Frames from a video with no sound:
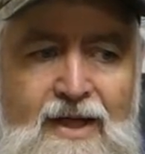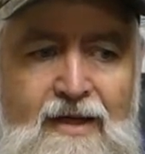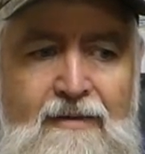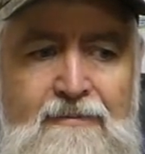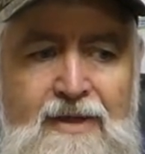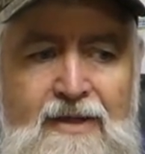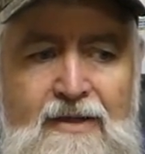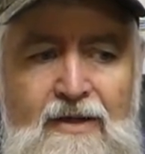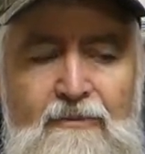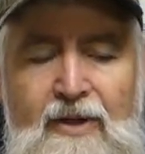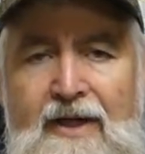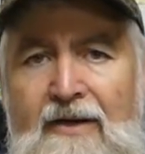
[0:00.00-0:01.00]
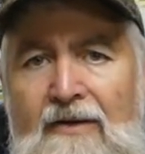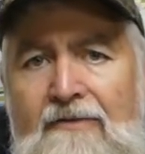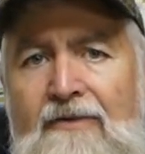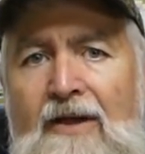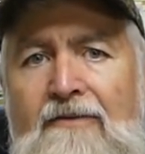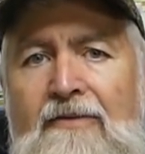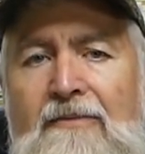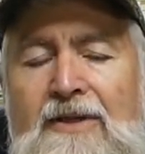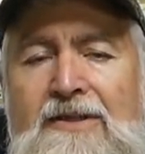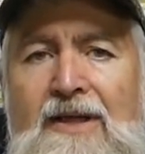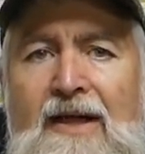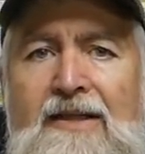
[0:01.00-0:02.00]
I'm waiting on a float from
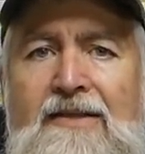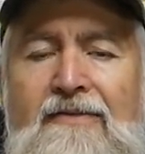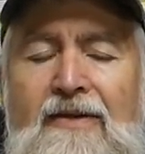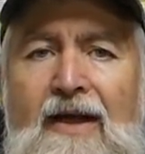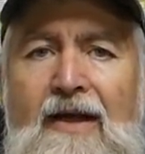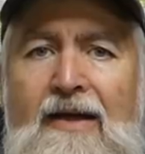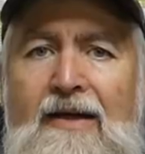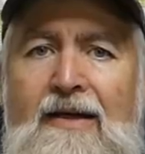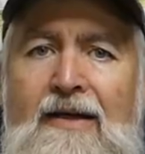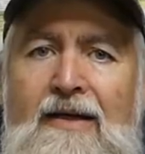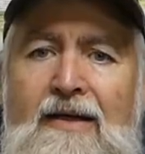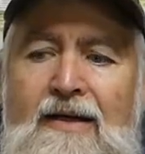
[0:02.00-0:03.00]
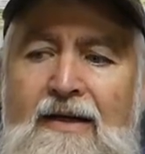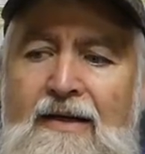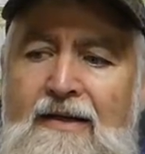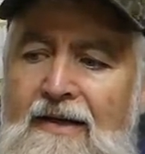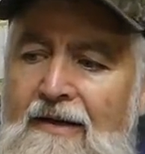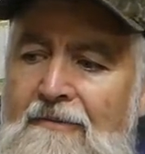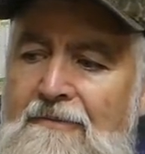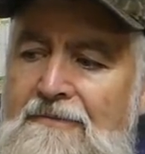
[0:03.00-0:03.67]
the States for that, and